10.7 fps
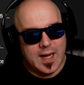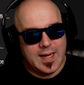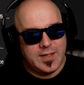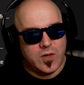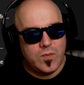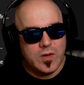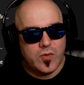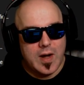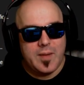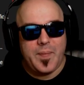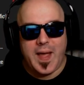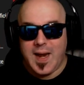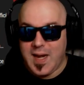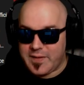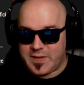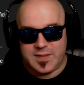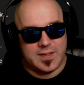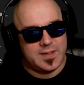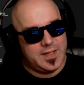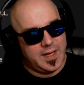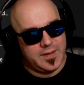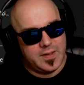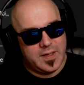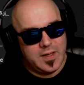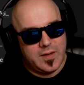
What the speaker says: I don't regret a penny of it, says Ted.